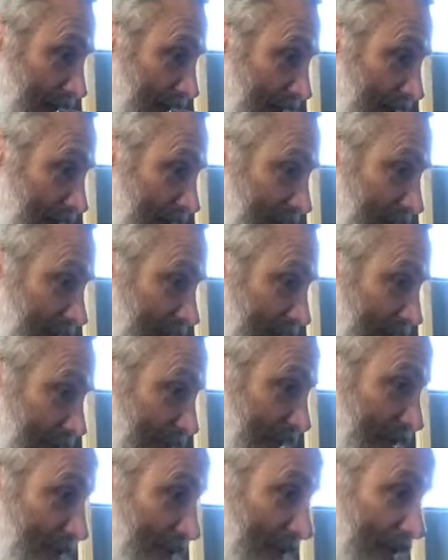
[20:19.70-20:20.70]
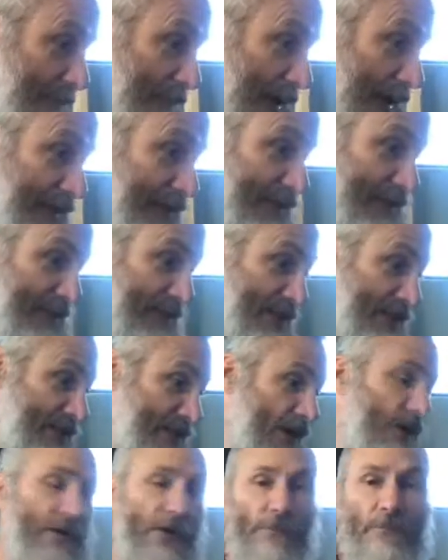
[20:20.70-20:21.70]
let's see, Miss Mary Mack. Let's just,
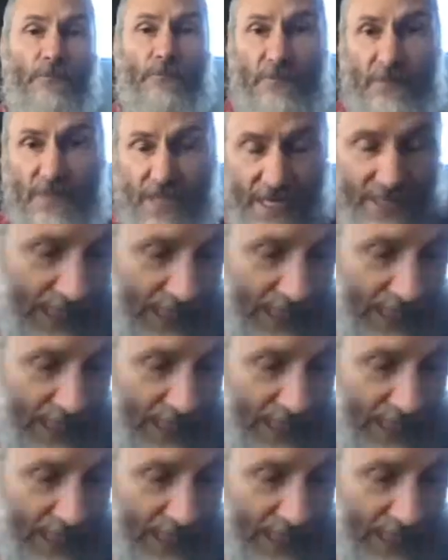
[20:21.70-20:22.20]
oh no, day and